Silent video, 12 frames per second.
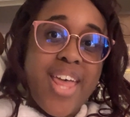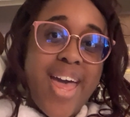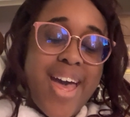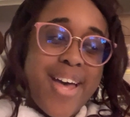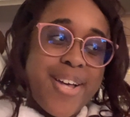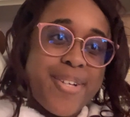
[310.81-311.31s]

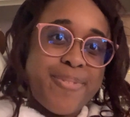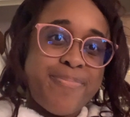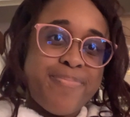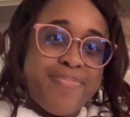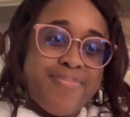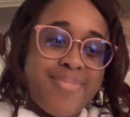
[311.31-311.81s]
I
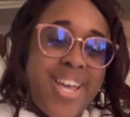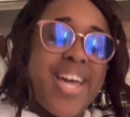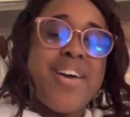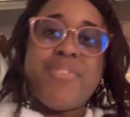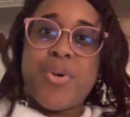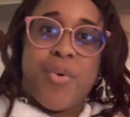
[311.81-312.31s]
have
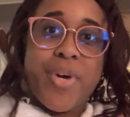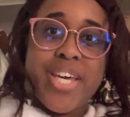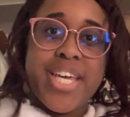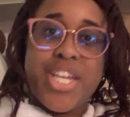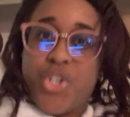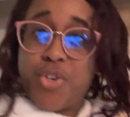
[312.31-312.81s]
a quick
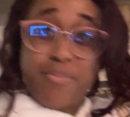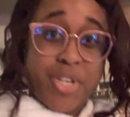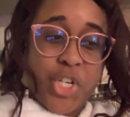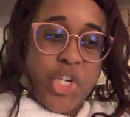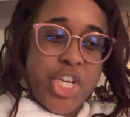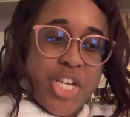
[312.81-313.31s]

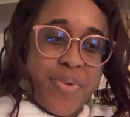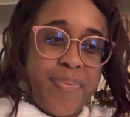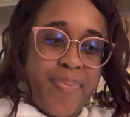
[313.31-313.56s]
intermission.